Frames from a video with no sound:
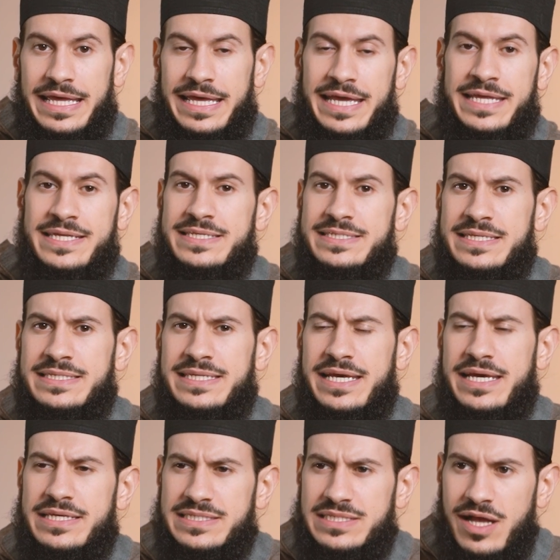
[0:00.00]
He doesn't
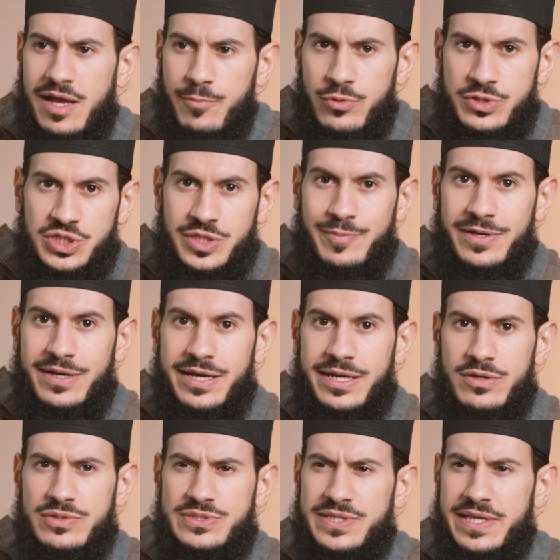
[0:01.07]
say, stop worshipping
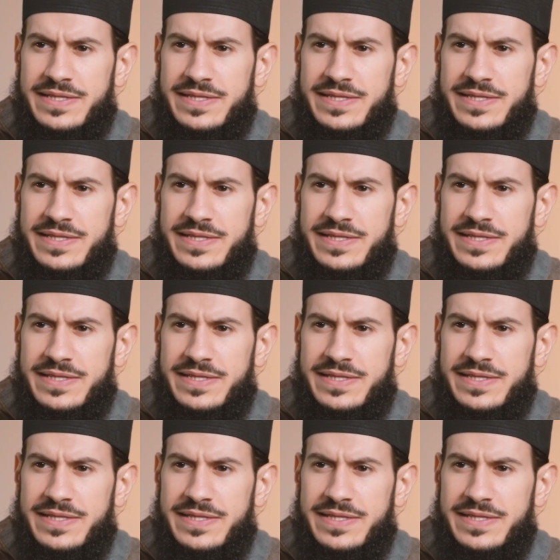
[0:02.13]
idols,